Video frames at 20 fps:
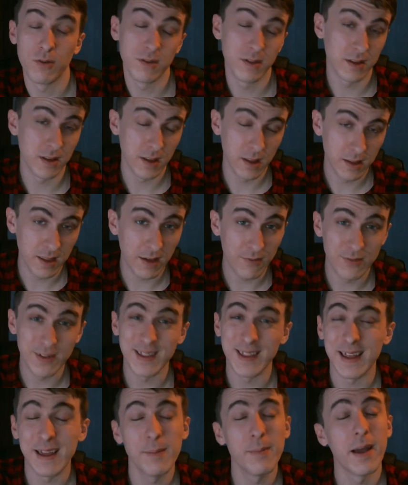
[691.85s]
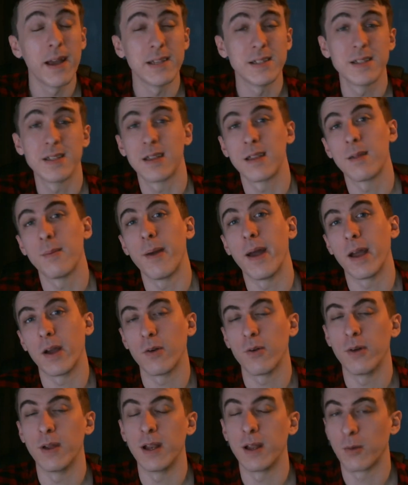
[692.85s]
definitely the best
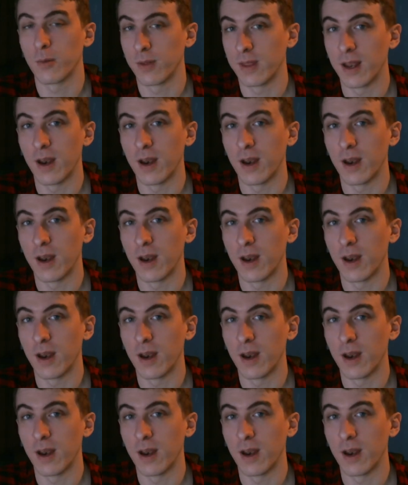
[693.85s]
tobacco liquid